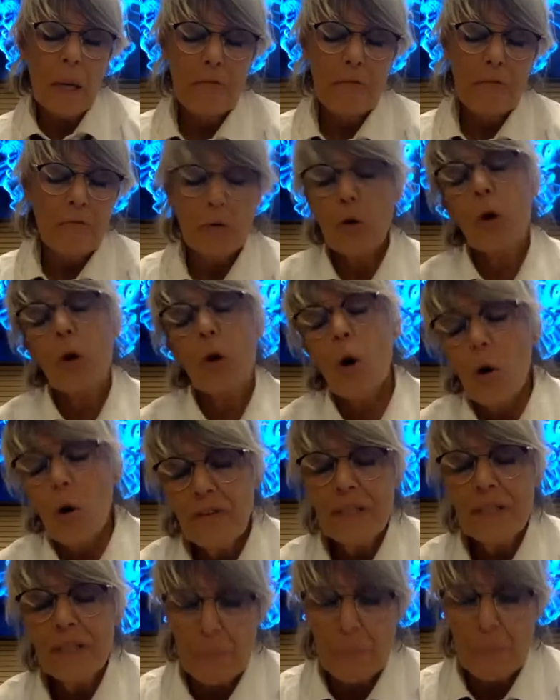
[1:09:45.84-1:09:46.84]
for
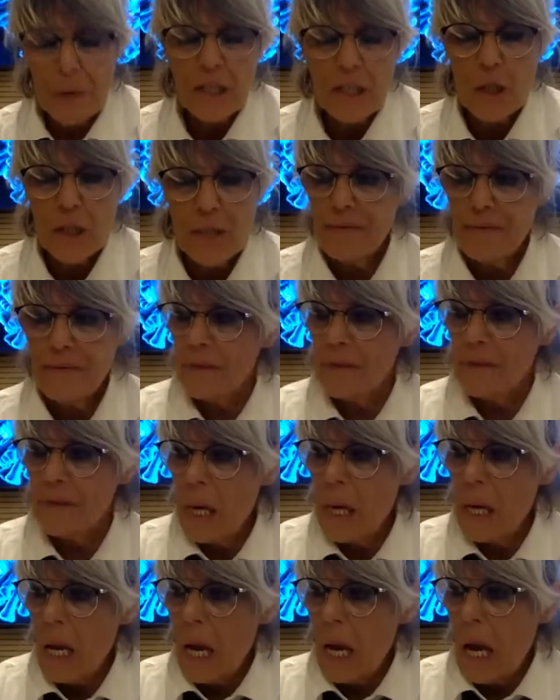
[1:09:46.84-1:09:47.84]
COVID patients.
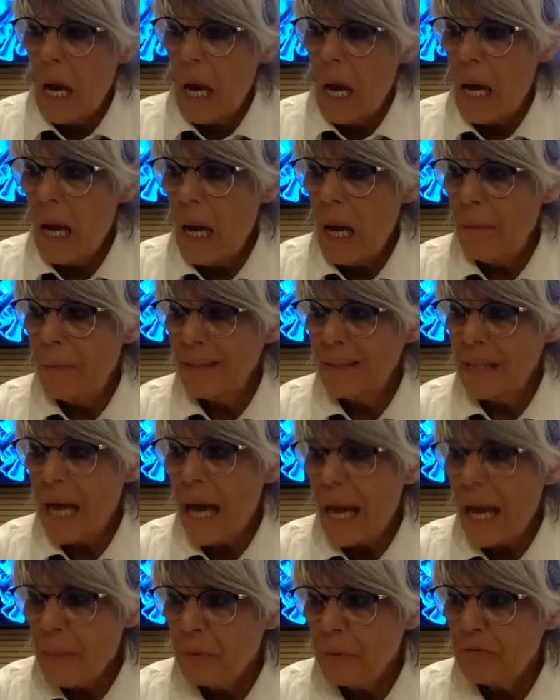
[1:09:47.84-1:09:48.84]
But
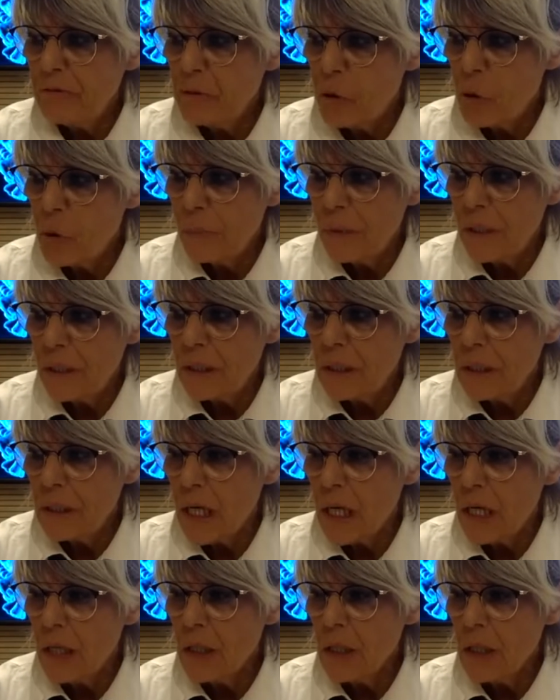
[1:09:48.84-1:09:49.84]
I performed
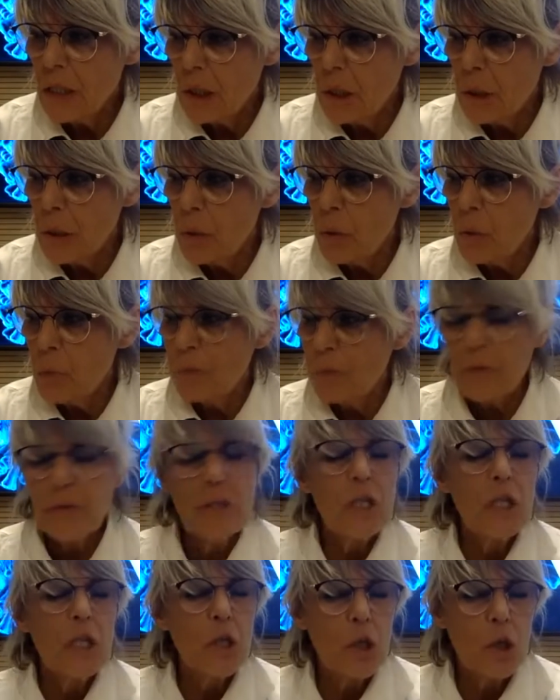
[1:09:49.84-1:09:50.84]
two
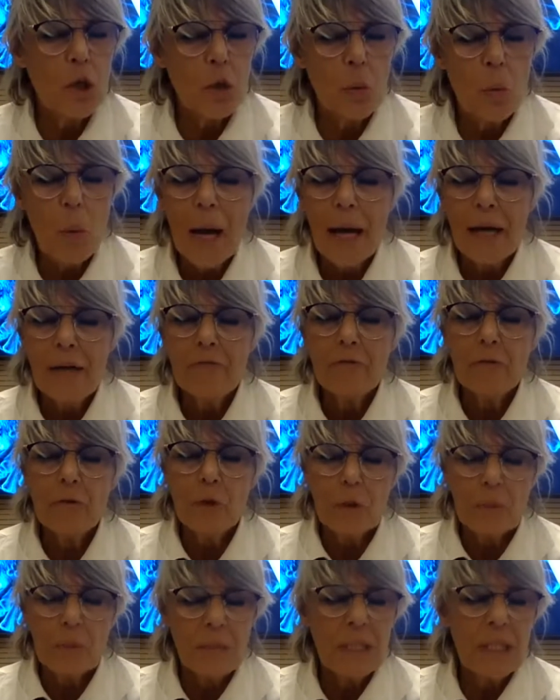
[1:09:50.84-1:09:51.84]
procedures, one
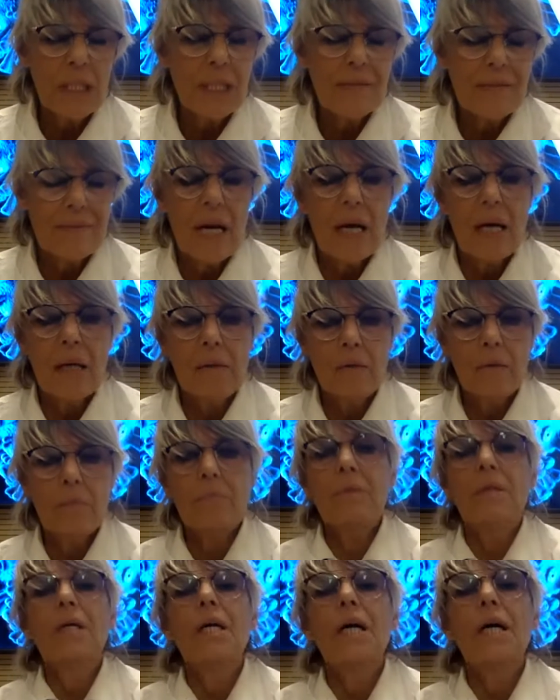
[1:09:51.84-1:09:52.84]
for
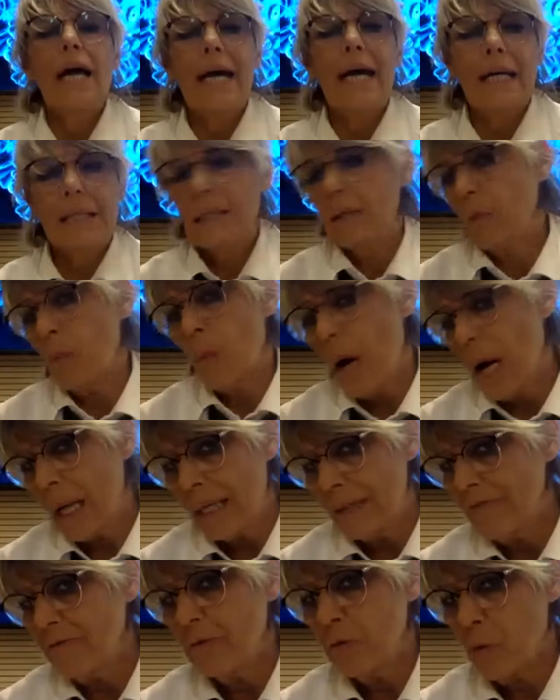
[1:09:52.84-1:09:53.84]
mediastinum and
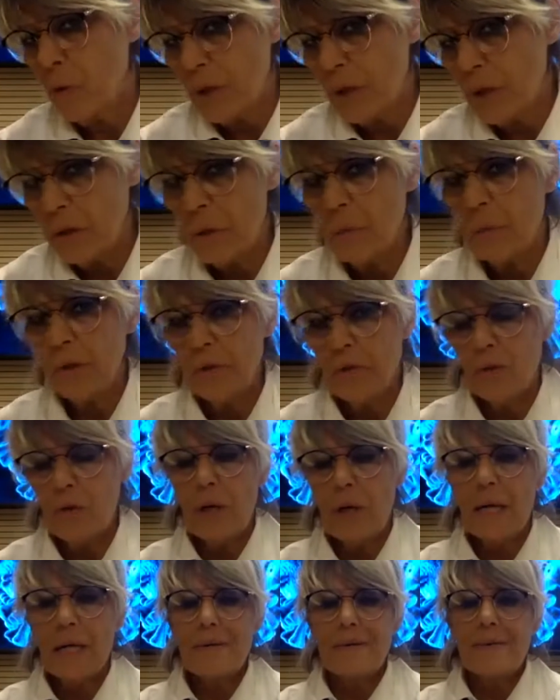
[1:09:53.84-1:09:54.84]
one for
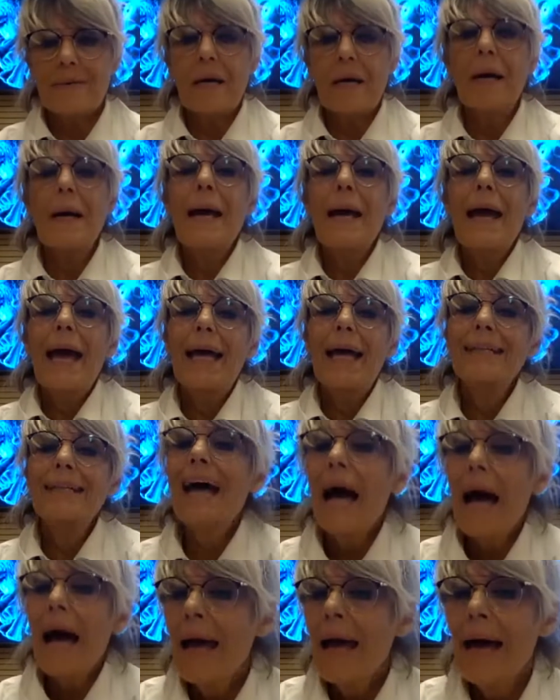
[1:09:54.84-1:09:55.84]
pneumothorax. And
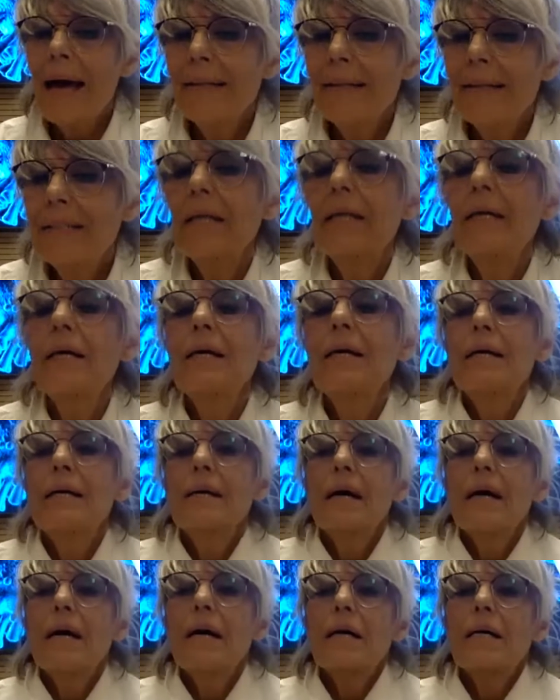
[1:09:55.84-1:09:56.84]
I had
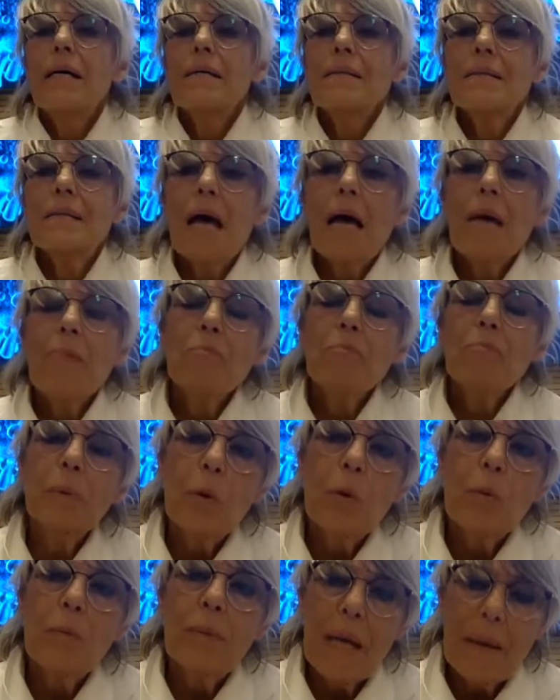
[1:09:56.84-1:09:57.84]
some
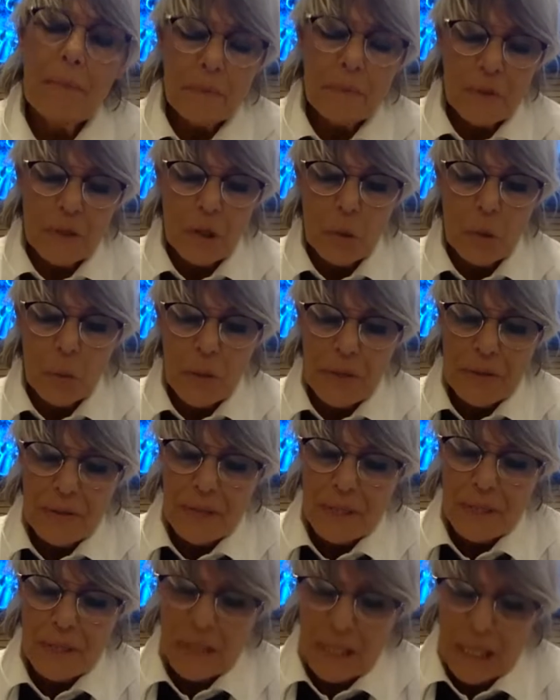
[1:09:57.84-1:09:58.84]
problems with
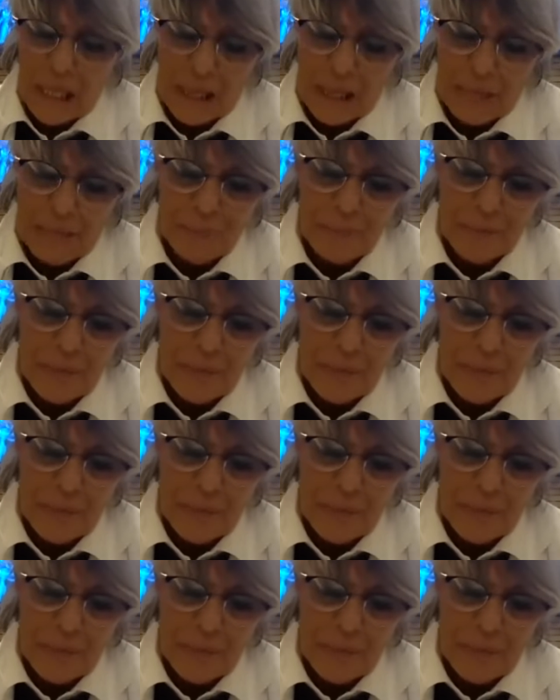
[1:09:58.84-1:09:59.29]
the